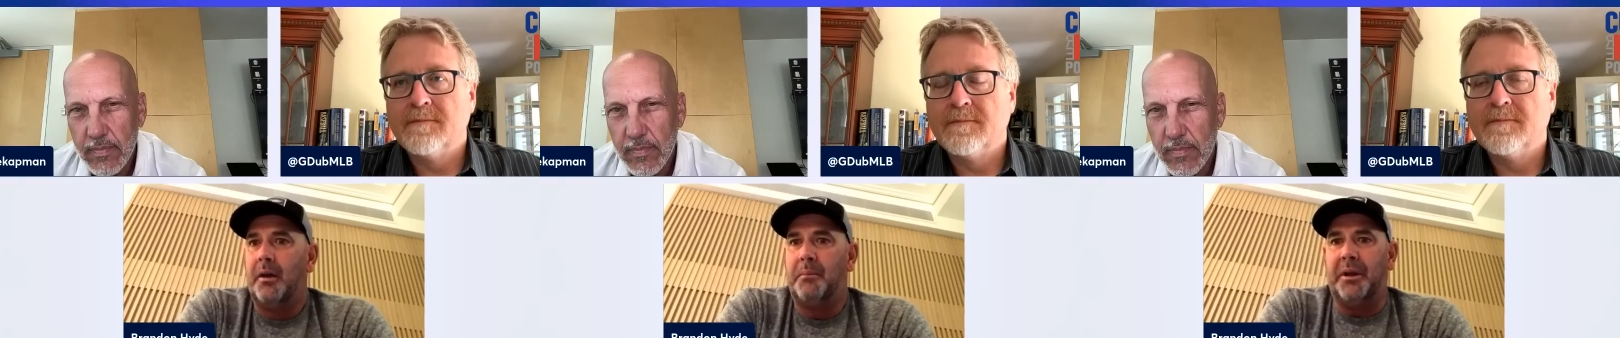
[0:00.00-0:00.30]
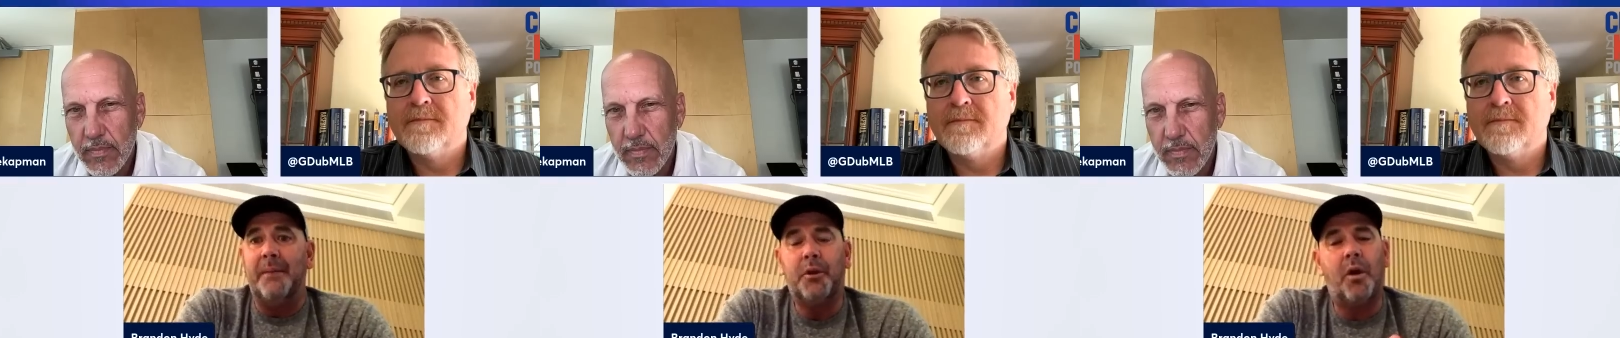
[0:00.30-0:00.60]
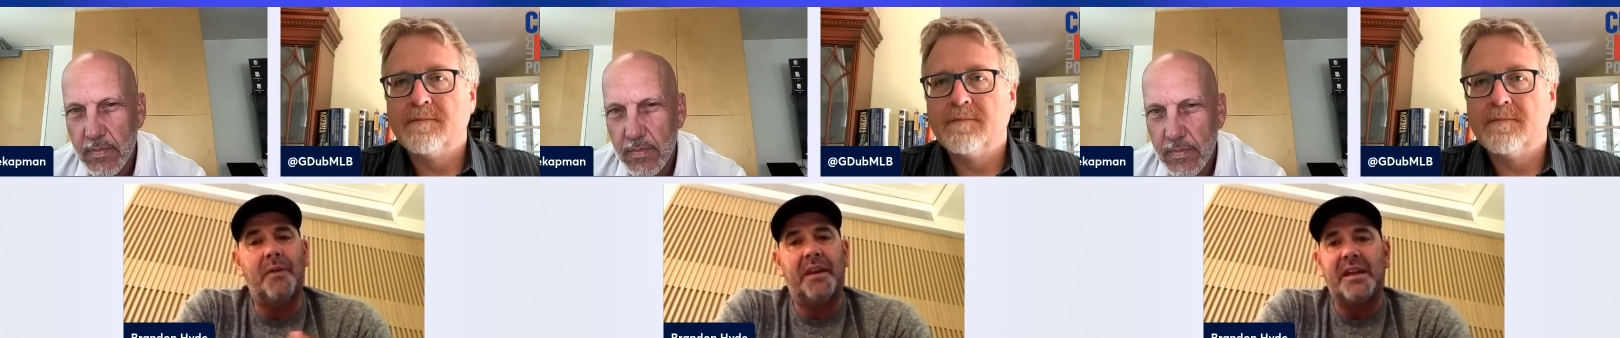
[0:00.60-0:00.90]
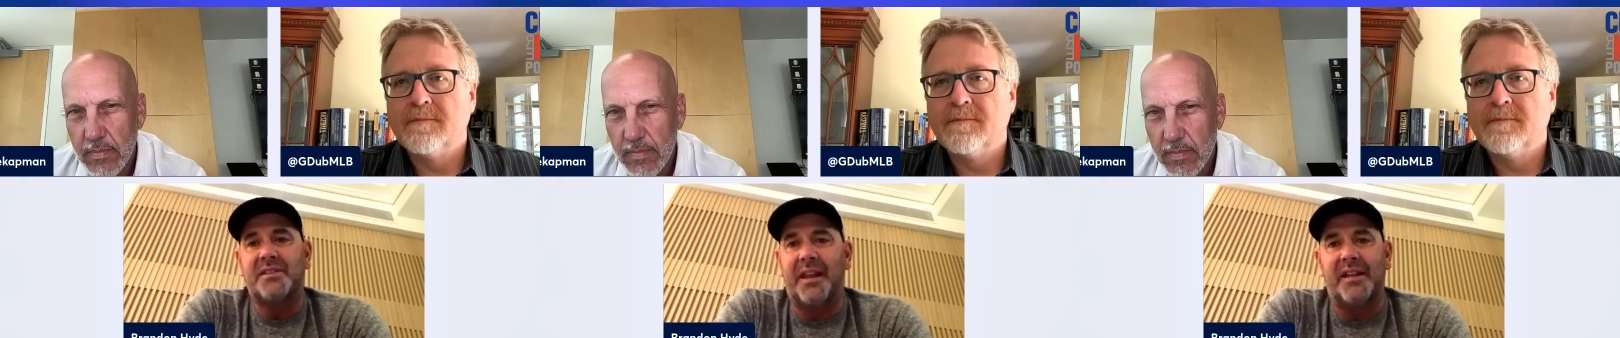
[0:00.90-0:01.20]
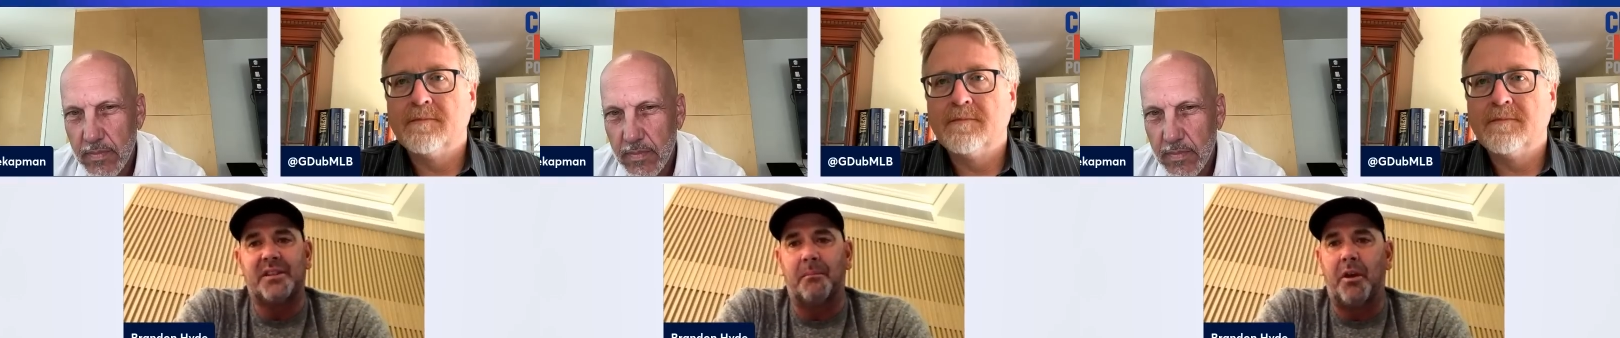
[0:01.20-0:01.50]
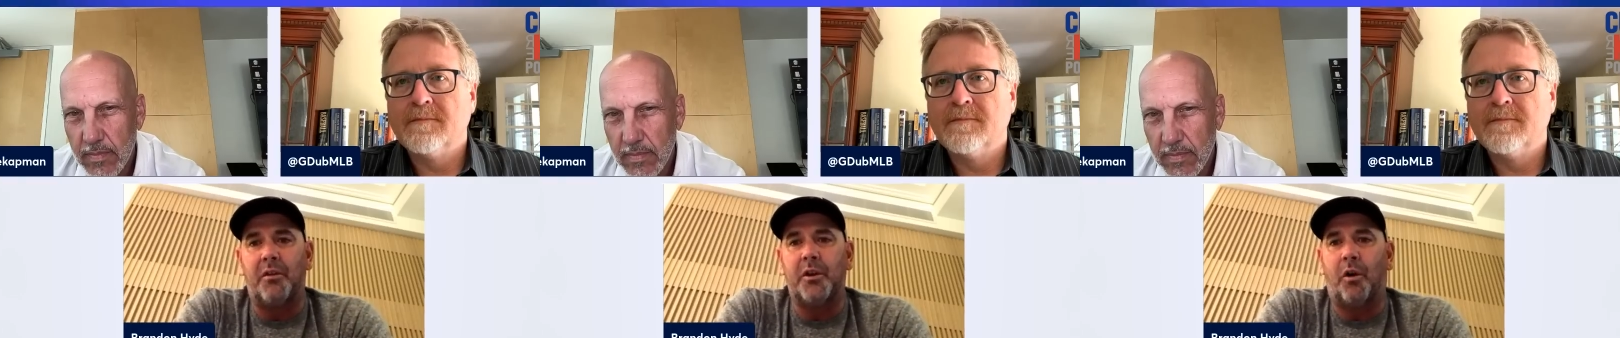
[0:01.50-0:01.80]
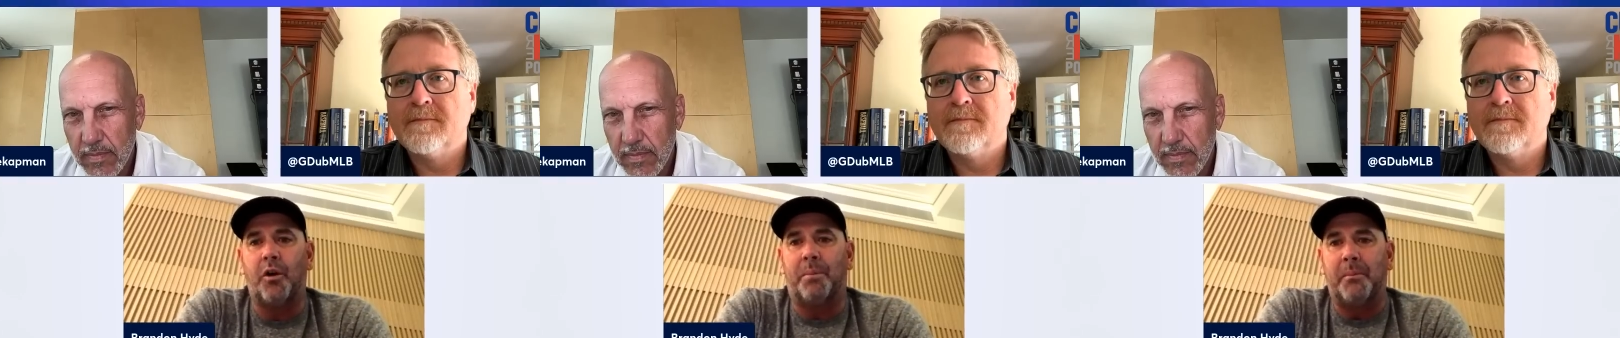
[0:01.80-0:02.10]
Speaker 1: But him to go out that next inning against the middle of the
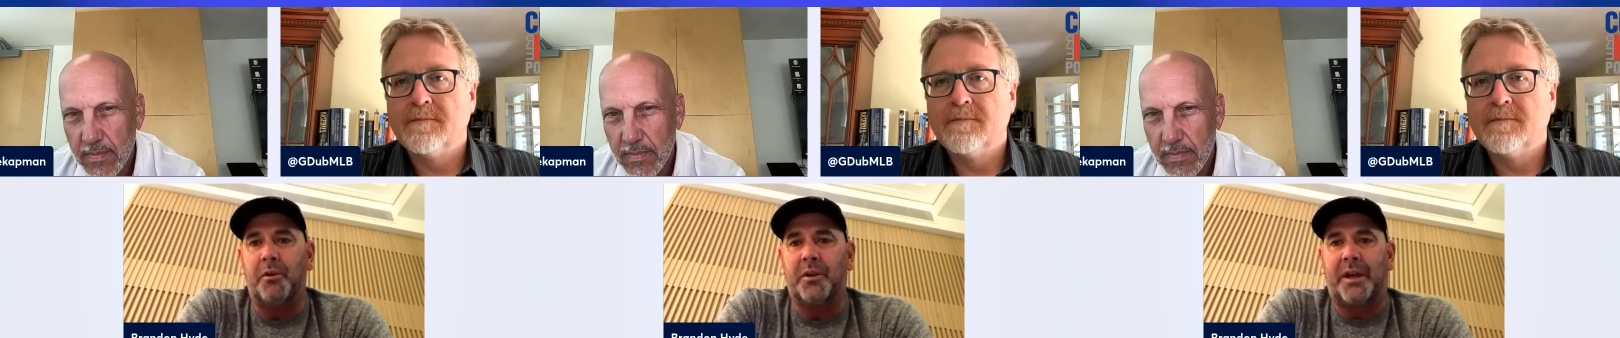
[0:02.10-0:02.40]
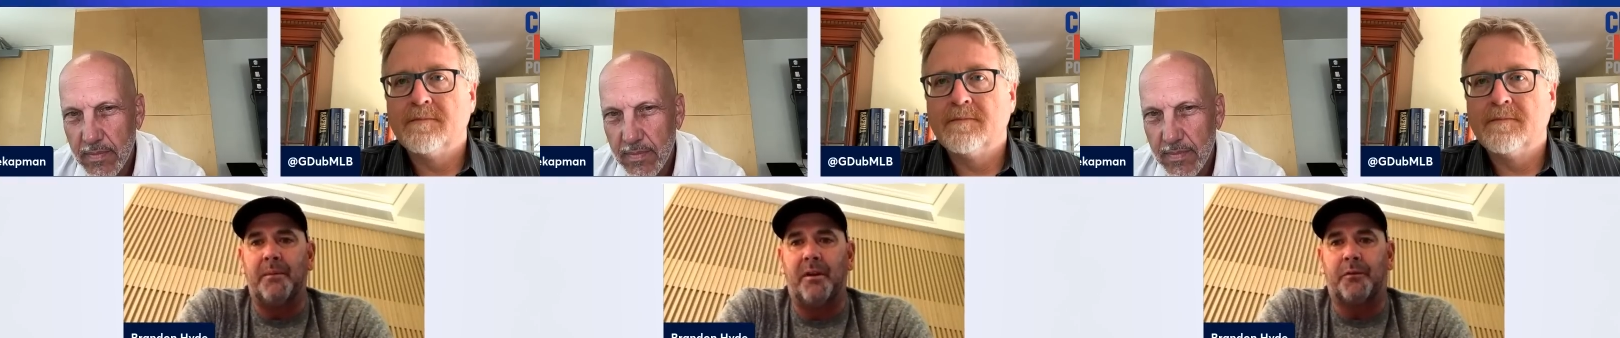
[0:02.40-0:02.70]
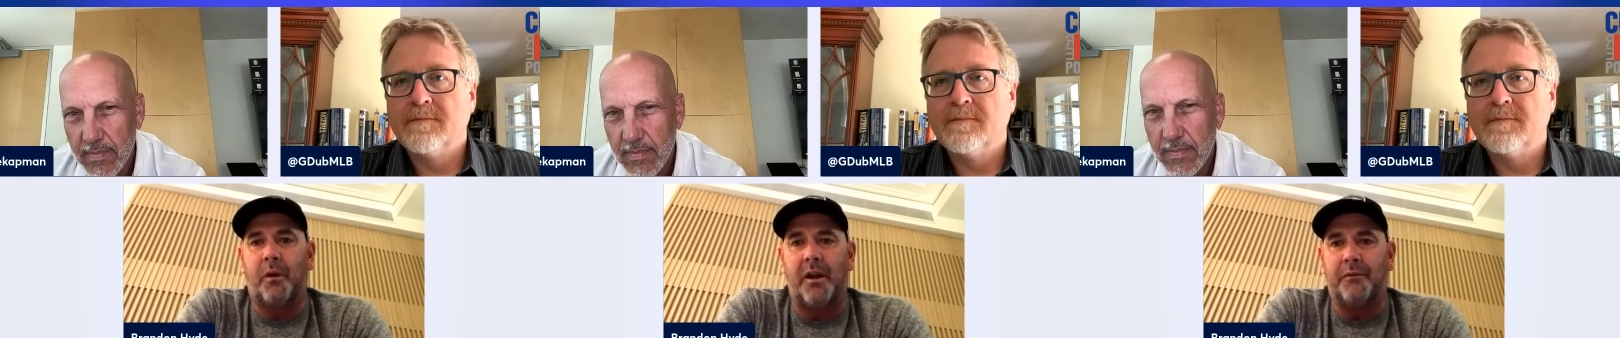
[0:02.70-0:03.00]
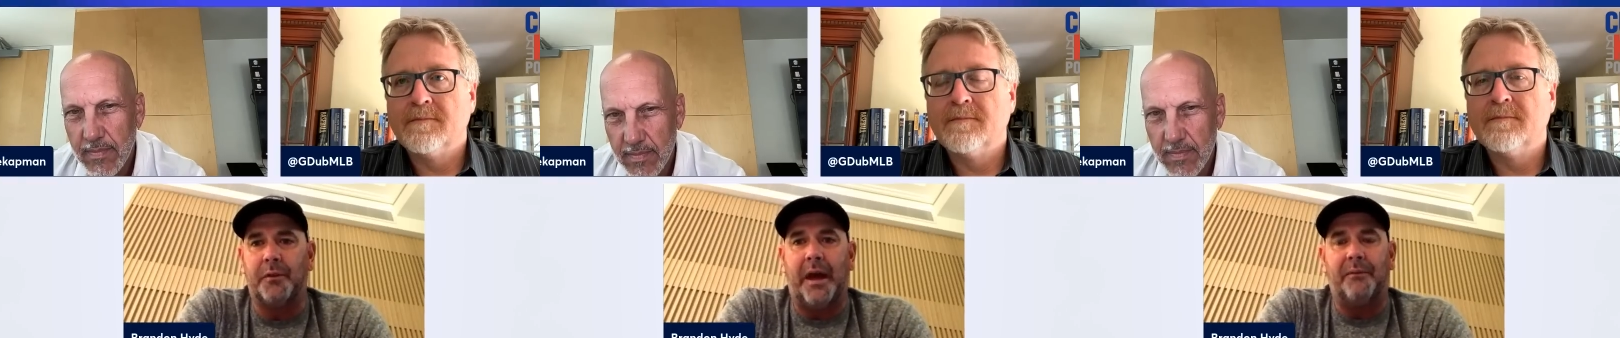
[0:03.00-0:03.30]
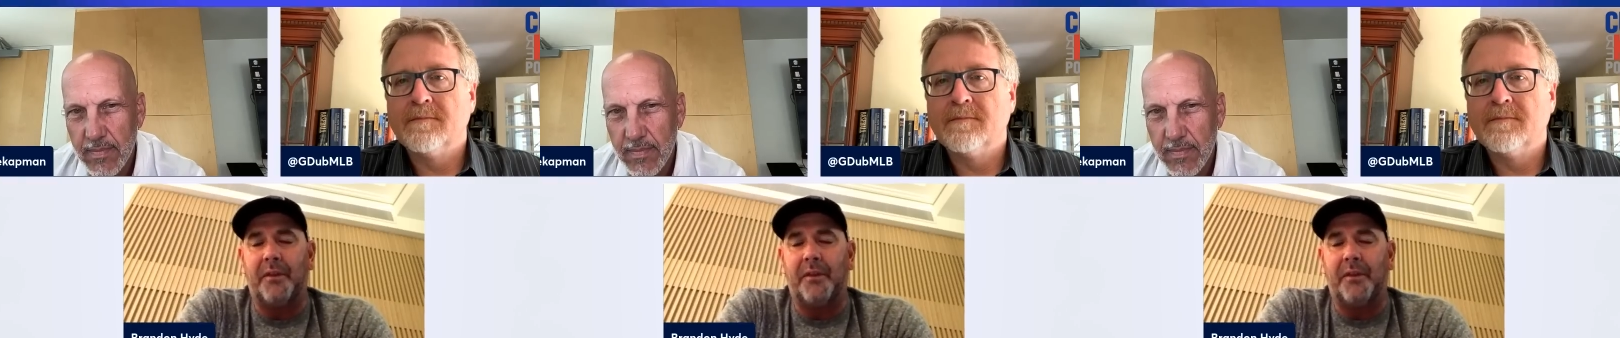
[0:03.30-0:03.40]
order, people don't give him enough credit for that.